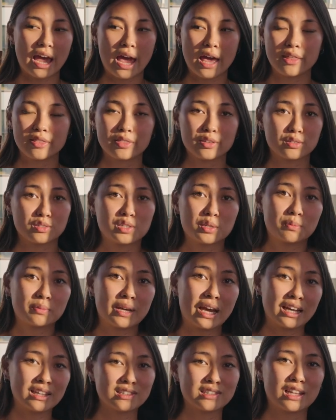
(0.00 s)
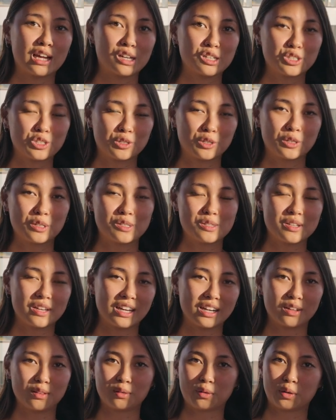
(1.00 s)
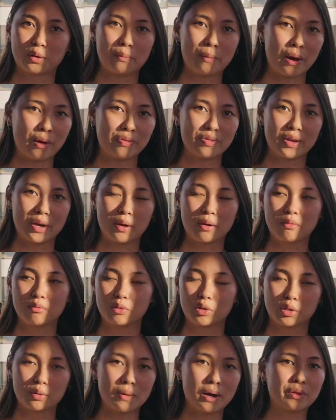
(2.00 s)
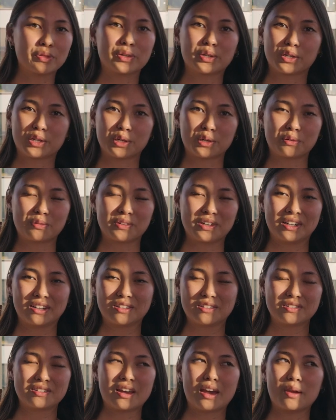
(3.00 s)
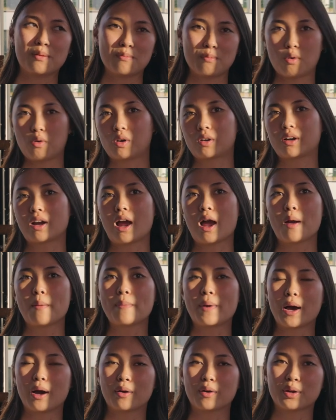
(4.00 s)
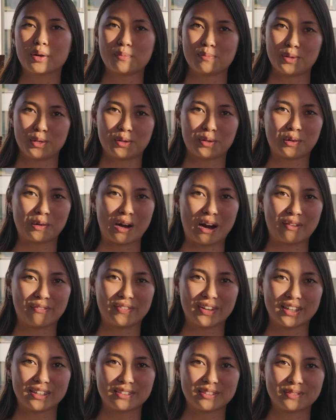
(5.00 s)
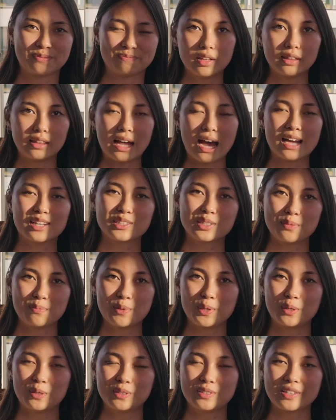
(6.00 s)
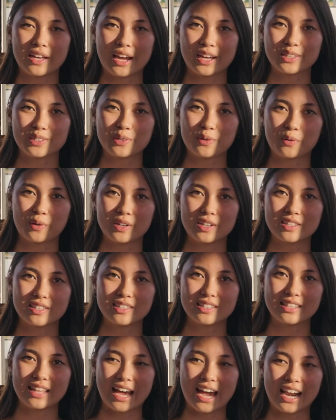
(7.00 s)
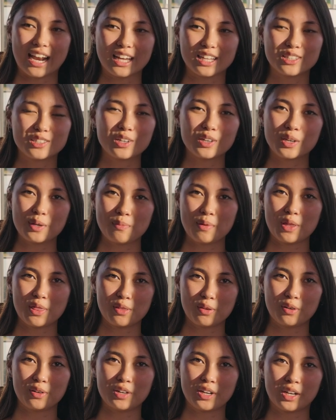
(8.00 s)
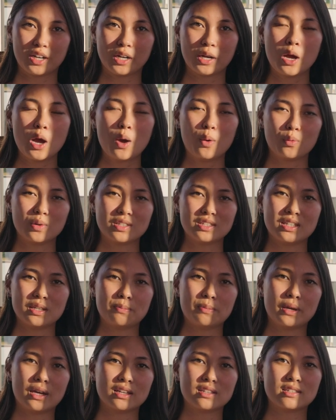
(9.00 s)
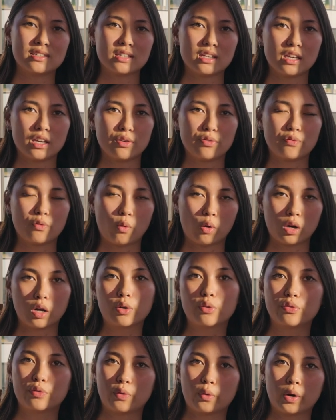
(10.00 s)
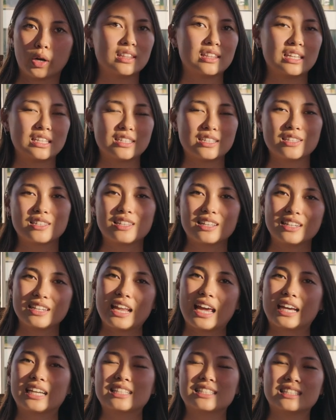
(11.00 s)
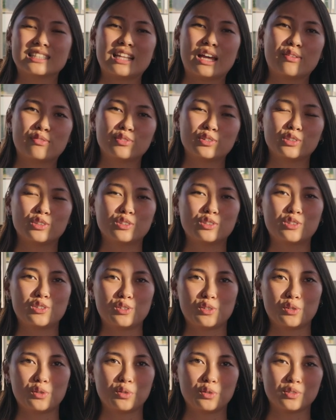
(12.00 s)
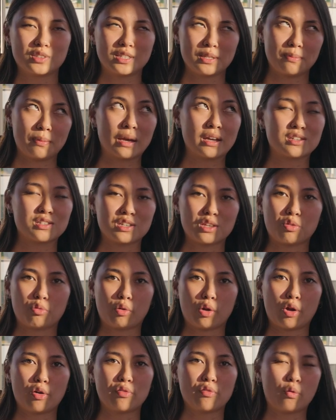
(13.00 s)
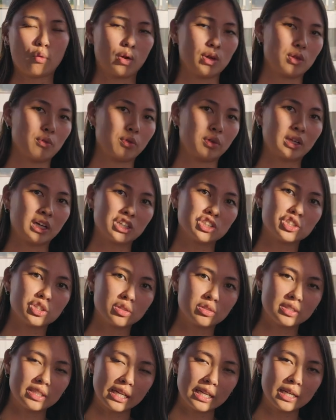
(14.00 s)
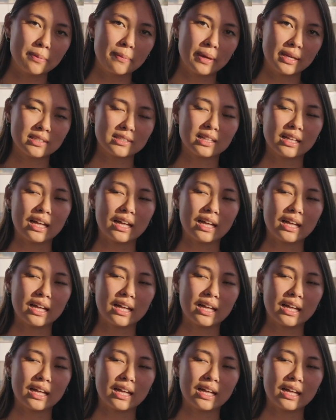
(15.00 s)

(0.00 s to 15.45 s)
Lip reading: end, there's some guest lecturers. You get to learn about them, learn about their careers, and more about computer graphics. The last computer science course that I took in my third year was CPSC 404. This is the next level to CPSC 304, the relational database